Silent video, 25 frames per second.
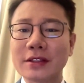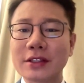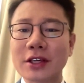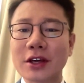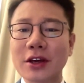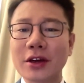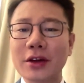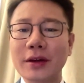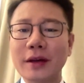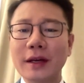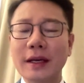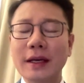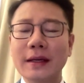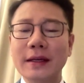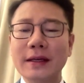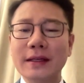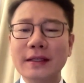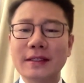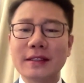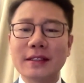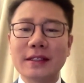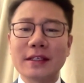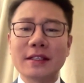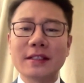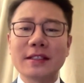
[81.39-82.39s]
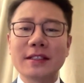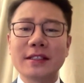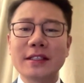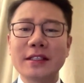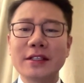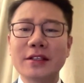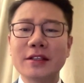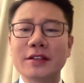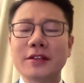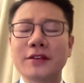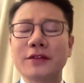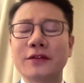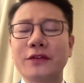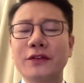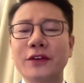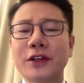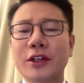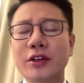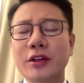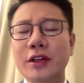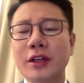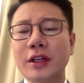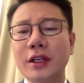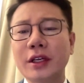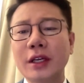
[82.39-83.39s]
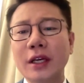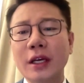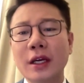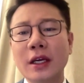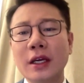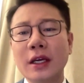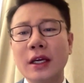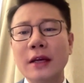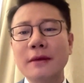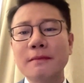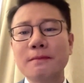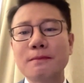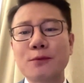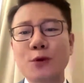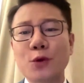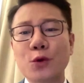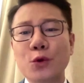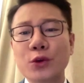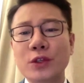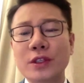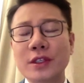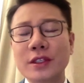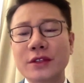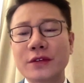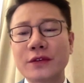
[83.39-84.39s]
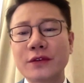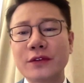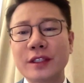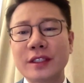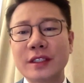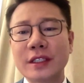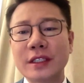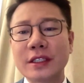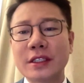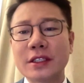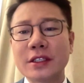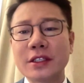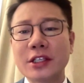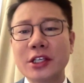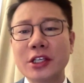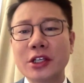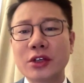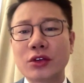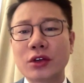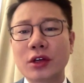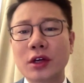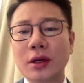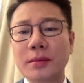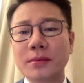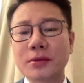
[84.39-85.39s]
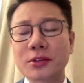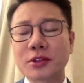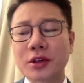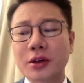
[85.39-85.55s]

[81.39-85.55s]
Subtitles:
So it's considered a very important visit to Europe.